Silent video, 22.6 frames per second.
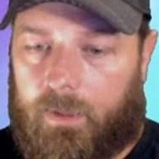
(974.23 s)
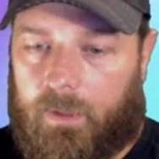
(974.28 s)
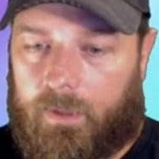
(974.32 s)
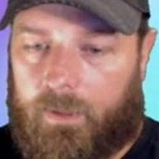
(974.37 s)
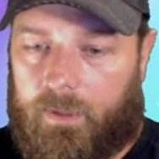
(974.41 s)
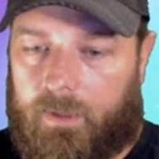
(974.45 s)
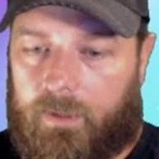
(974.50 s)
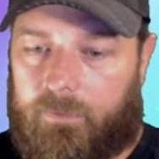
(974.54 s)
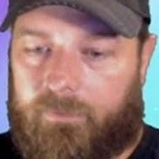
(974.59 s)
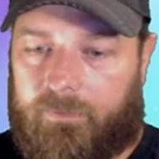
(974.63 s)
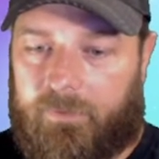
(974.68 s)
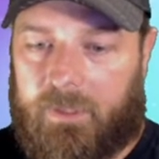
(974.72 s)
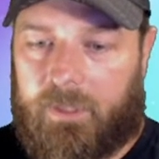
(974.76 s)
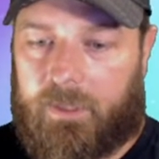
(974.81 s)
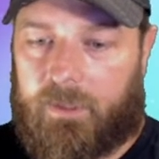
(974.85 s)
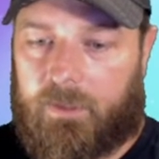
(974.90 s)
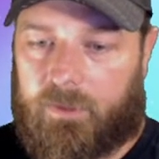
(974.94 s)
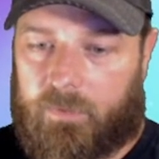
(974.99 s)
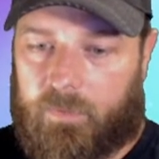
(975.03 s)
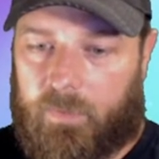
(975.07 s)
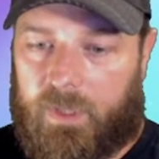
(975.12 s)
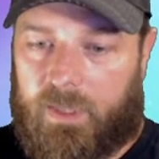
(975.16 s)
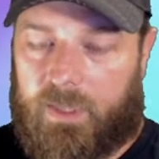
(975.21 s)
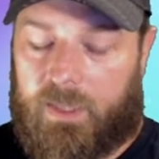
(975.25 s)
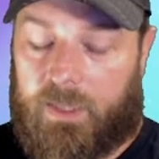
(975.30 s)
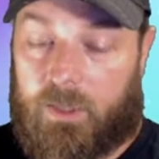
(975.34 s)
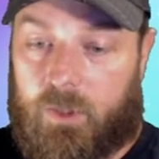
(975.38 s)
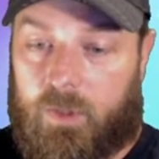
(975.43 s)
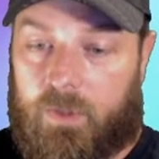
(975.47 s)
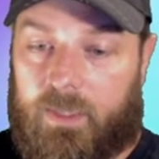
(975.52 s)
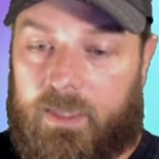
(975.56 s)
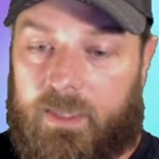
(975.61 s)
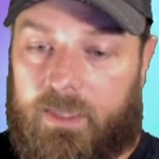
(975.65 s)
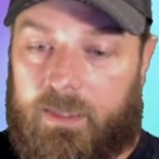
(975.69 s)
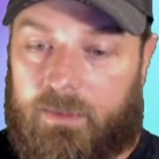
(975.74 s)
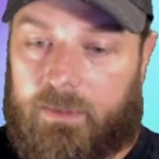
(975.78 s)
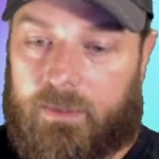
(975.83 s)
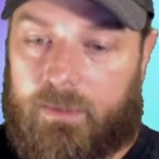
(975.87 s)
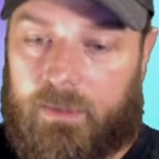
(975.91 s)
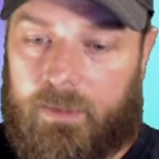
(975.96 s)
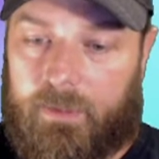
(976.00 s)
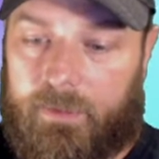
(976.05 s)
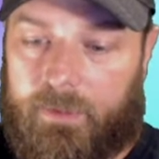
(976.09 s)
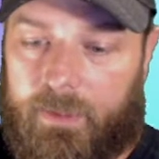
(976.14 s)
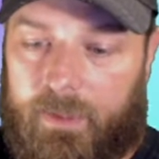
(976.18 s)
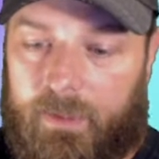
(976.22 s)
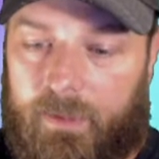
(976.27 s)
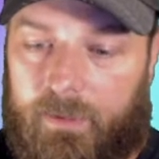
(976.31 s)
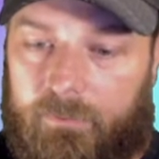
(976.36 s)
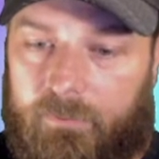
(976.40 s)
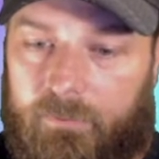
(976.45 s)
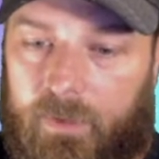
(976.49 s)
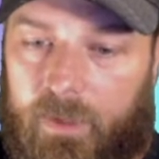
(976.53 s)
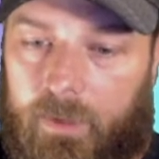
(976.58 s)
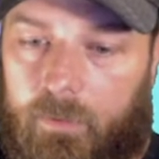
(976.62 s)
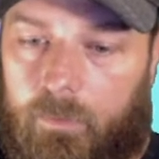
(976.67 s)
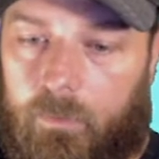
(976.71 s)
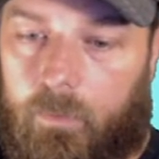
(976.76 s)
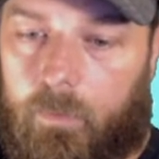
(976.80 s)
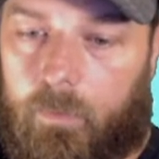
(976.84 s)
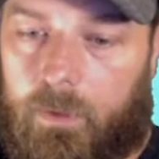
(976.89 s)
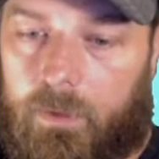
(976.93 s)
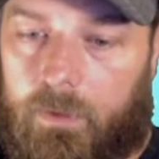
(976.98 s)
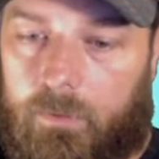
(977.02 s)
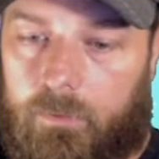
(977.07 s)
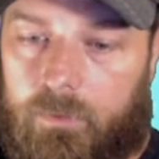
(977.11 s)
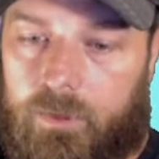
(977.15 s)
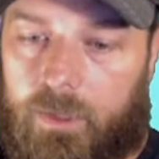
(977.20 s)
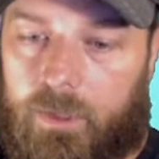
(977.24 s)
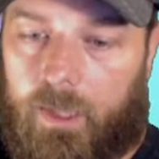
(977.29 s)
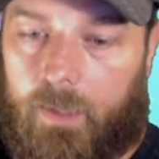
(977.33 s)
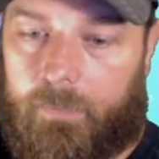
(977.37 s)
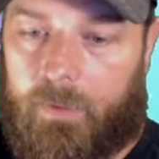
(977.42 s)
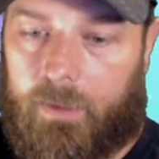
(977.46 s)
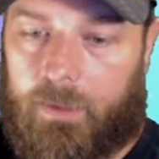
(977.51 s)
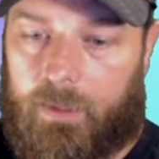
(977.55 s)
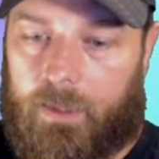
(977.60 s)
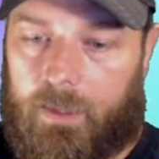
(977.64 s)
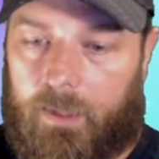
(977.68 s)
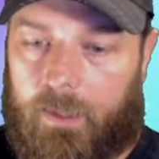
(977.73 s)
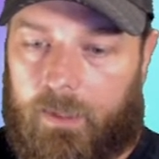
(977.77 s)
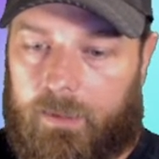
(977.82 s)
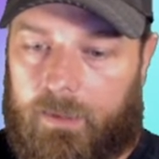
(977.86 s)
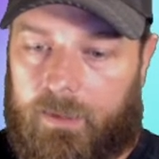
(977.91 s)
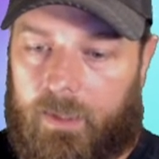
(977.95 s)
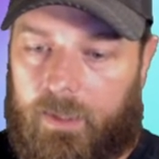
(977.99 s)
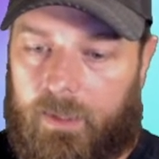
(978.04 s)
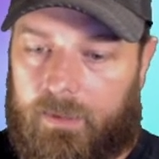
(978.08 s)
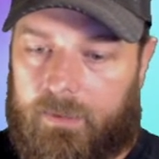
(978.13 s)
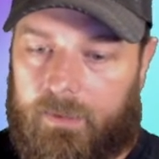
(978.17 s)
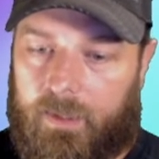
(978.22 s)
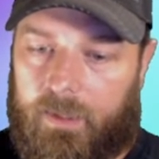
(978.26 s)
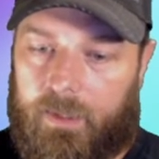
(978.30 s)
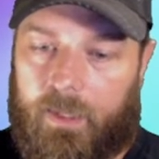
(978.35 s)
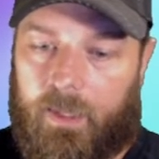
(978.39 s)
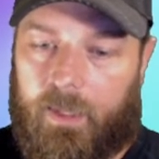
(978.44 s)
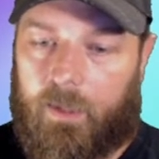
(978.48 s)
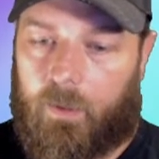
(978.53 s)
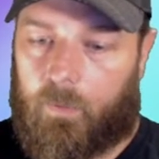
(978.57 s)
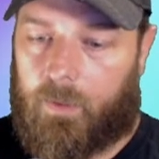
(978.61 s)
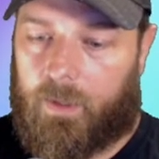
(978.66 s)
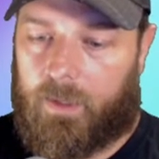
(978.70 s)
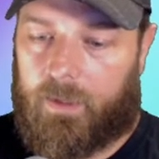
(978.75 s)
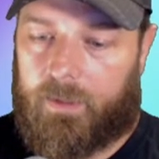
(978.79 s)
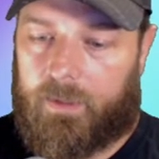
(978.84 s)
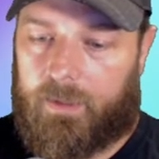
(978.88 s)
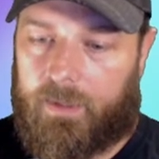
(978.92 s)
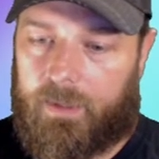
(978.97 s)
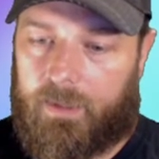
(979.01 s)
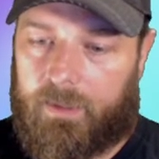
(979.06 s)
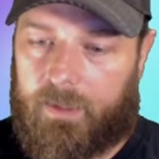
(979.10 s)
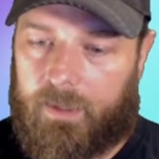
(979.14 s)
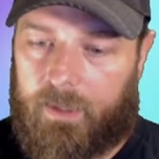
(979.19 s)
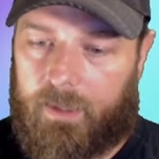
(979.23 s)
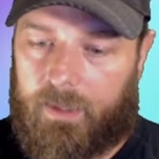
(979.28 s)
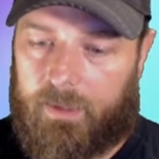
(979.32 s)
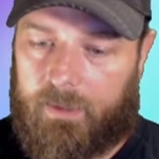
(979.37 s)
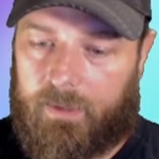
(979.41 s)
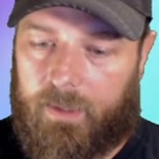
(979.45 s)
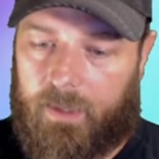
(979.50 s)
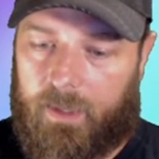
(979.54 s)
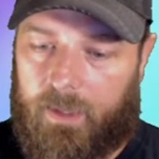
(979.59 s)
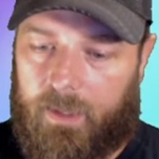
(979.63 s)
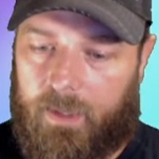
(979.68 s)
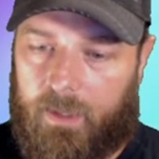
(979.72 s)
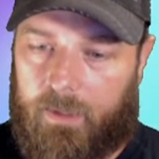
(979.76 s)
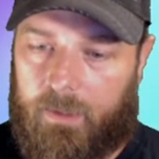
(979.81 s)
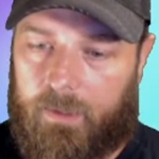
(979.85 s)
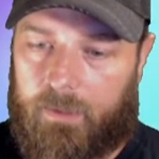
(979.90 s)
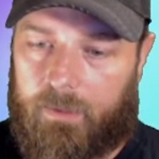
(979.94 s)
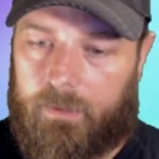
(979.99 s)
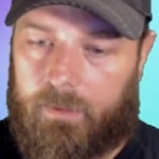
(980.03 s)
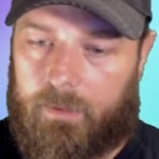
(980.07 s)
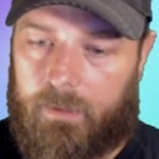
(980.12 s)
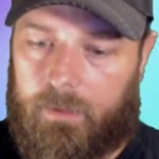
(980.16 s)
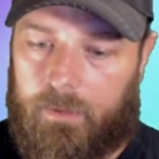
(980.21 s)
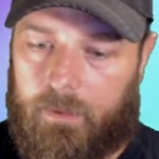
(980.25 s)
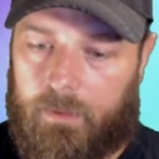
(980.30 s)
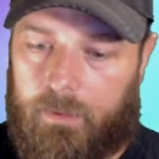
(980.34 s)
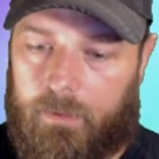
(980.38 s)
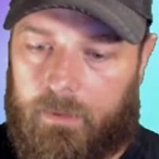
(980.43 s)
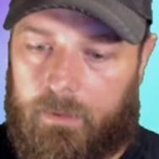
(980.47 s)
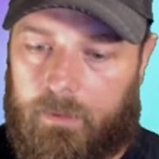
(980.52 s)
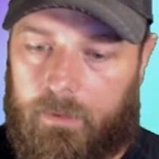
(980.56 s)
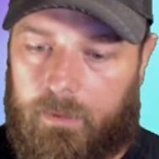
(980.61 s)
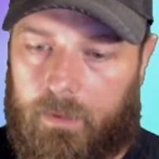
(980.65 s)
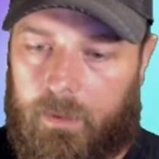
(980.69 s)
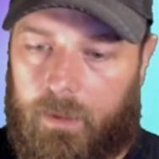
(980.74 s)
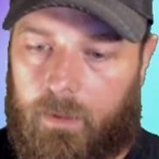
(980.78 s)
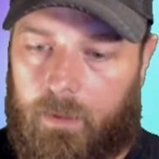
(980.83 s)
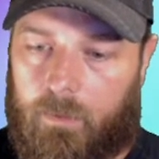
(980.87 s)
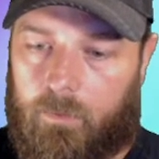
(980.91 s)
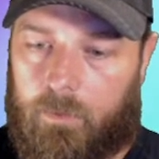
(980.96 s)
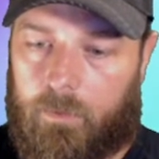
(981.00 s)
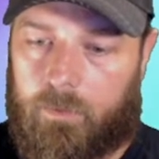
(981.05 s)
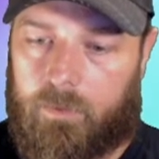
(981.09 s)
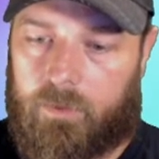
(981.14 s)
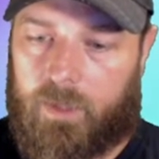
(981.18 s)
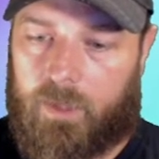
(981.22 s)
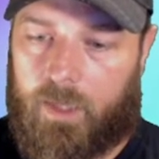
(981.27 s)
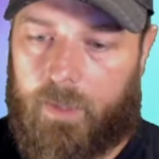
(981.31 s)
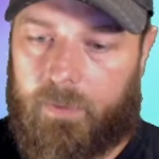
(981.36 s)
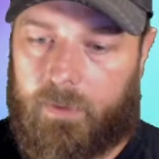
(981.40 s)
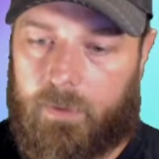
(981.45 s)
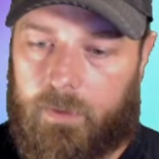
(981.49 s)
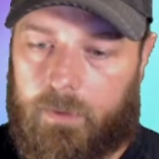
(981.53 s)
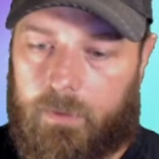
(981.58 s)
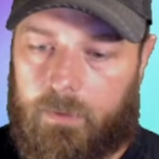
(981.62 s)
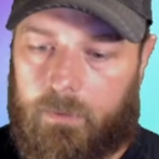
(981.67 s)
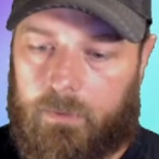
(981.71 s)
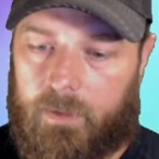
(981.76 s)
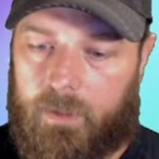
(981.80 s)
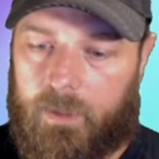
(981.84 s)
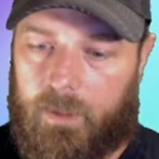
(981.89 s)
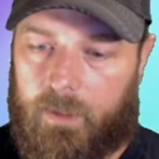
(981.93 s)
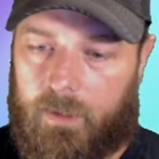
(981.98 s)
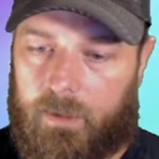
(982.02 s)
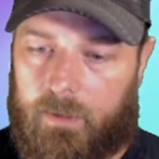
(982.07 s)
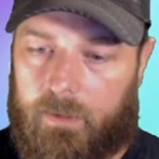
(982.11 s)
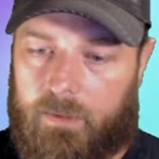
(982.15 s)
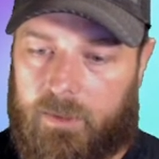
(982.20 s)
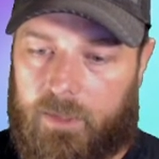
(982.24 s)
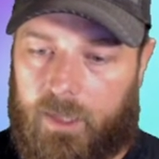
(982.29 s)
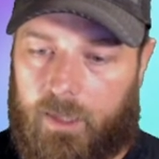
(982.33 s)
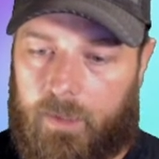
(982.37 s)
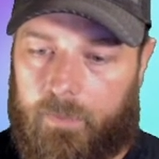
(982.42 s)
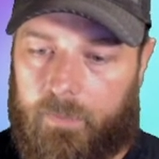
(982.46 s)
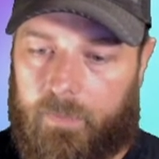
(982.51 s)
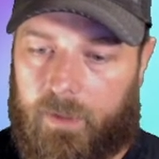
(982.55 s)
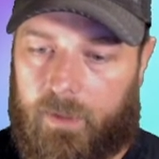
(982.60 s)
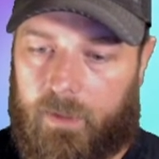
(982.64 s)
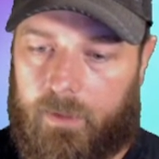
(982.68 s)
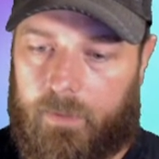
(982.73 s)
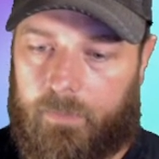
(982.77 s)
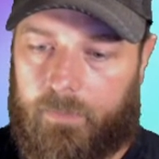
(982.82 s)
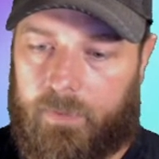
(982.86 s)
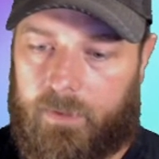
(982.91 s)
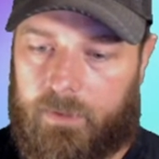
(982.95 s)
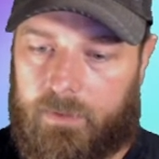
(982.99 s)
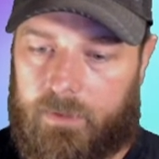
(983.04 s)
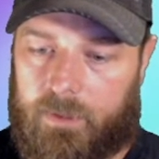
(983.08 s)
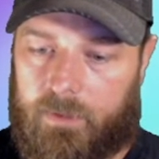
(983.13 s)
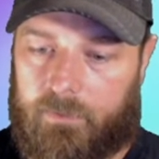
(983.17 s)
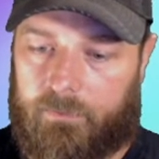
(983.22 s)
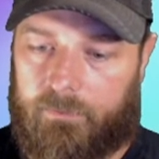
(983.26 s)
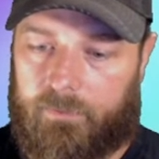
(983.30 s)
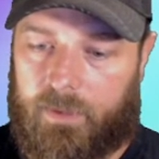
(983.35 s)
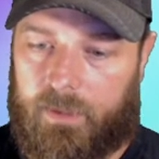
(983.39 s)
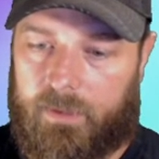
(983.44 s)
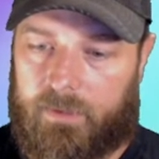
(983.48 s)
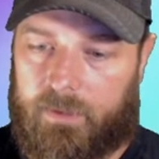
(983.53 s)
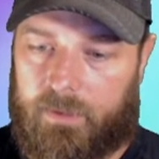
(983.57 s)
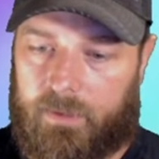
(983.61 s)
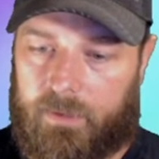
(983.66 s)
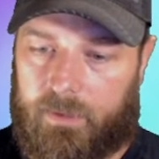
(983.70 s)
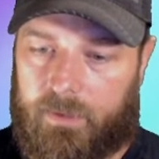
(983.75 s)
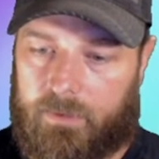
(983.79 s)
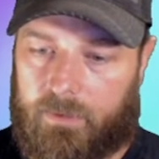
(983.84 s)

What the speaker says: If he goes monkey trees to the left, I will drop the log, knock that out while hitting Angad, and then I will drop a Nakul here to chop up Jamvanta.